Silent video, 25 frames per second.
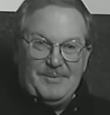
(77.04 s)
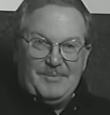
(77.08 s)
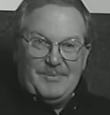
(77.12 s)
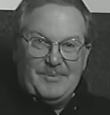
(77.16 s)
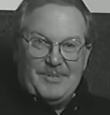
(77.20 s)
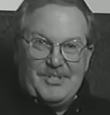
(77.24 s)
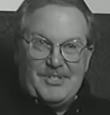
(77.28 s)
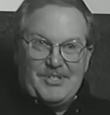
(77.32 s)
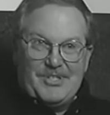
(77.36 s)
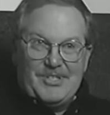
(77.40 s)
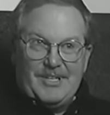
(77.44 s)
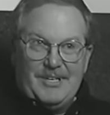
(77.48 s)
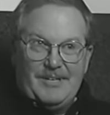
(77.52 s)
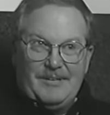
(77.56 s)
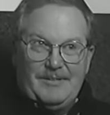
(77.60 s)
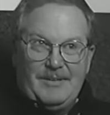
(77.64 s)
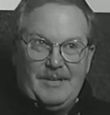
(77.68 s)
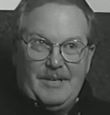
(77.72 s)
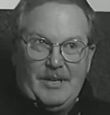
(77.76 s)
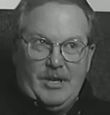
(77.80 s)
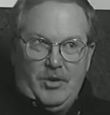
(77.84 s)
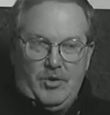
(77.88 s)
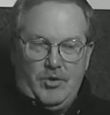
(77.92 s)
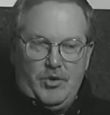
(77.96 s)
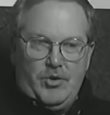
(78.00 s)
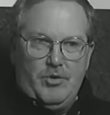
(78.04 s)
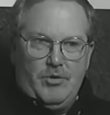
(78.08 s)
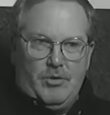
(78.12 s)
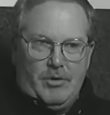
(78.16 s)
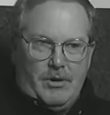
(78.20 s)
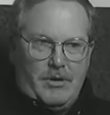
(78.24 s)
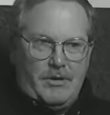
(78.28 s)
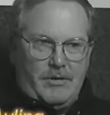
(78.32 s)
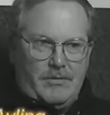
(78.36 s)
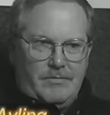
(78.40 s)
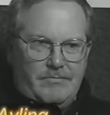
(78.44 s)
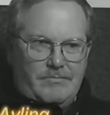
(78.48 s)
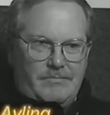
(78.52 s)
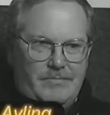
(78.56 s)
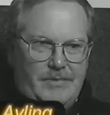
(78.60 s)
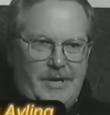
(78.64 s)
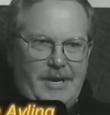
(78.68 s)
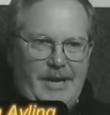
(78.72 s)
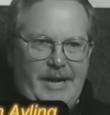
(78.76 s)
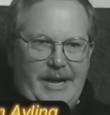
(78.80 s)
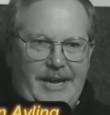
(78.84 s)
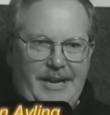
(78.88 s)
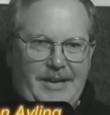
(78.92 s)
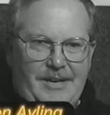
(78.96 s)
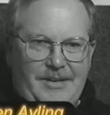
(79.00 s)
and it was uh, in New York,
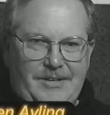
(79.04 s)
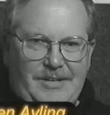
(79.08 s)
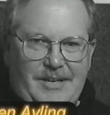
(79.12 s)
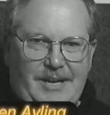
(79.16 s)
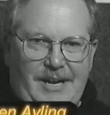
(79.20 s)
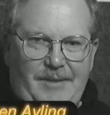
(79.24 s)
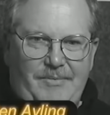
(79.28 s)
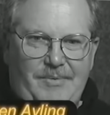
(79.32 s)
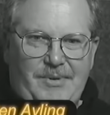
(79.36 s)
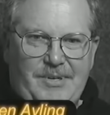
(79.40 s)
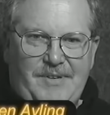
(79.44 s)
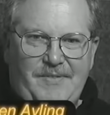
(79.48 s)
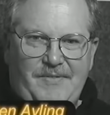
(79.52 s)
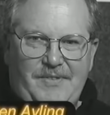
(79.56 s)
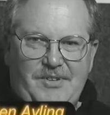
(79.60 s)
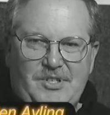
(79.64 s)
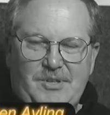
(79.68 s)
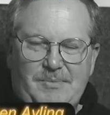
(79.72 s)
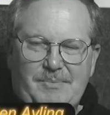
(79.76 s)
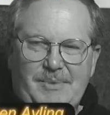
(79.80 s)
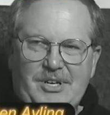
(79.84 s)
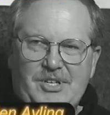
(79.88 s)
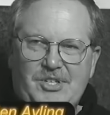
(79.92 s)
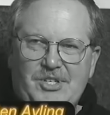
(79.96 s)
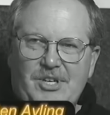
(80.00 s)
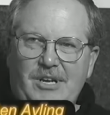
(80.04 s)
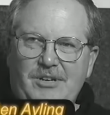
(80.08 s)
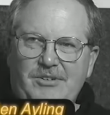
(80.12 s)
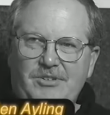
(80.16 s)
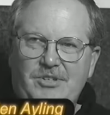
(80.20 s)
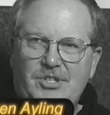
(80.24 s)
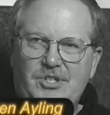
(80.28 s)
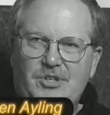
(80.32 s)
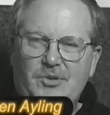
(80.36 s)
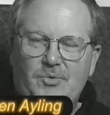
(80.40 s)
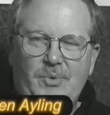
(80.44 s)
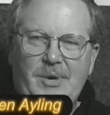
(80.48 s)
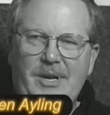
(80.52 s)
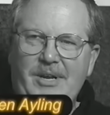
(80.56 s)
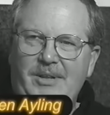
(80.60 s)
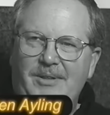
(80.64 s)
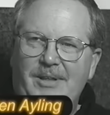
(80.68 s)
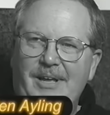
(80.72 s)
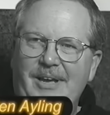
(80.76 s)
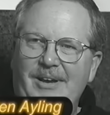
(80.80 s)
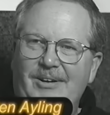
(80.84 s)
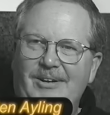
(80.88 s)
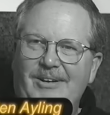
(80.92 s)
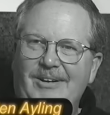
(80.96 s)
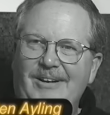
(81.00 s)
and I went to visit my son just a
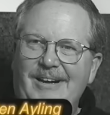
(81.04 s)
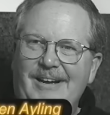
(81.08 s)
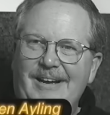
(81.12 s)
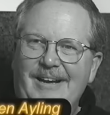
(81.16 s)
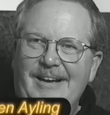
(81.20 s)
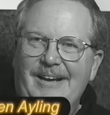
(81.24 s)
week later.